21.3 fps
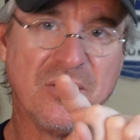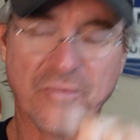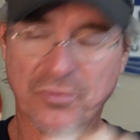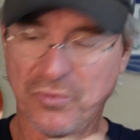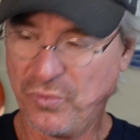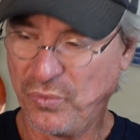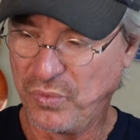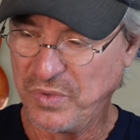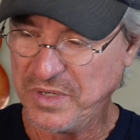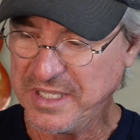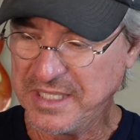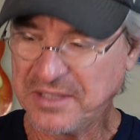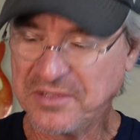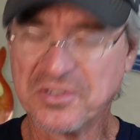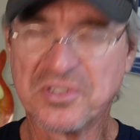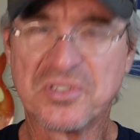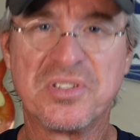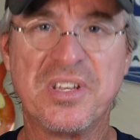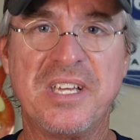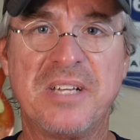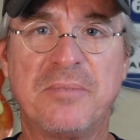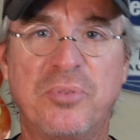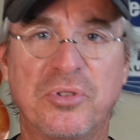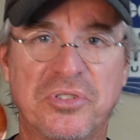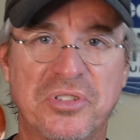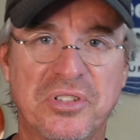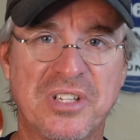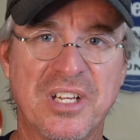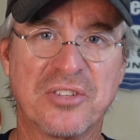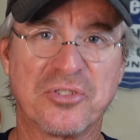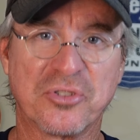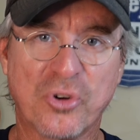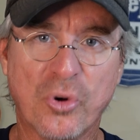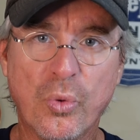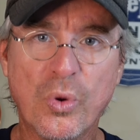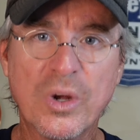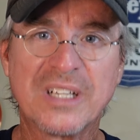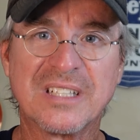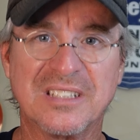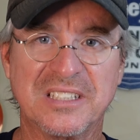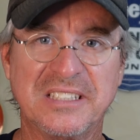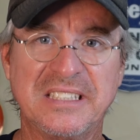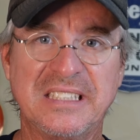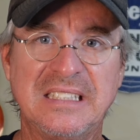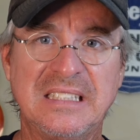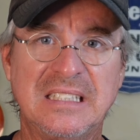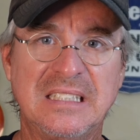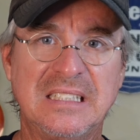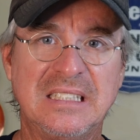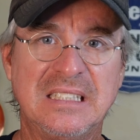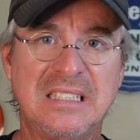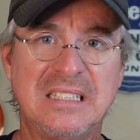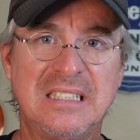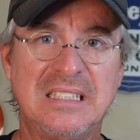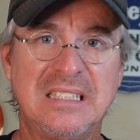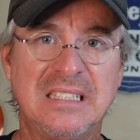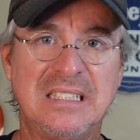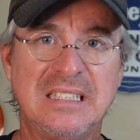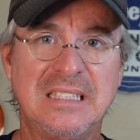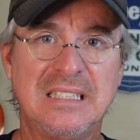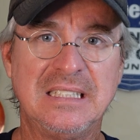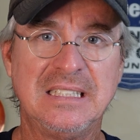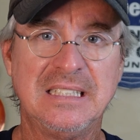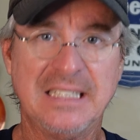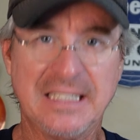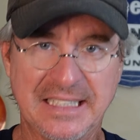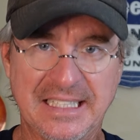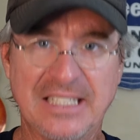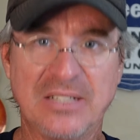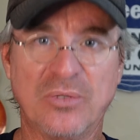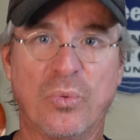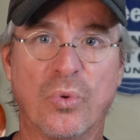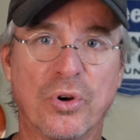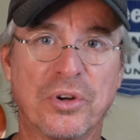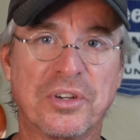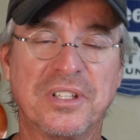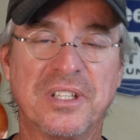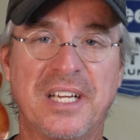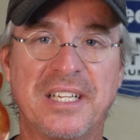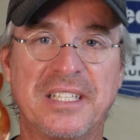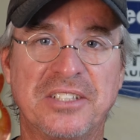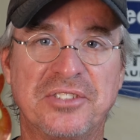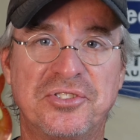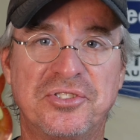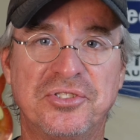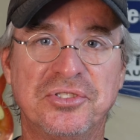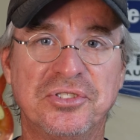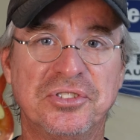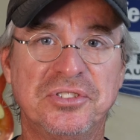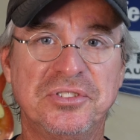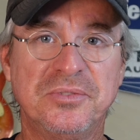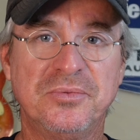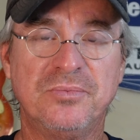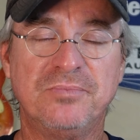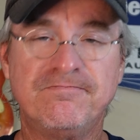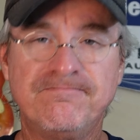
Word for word: We get this thing put together quickly and get it working like it should.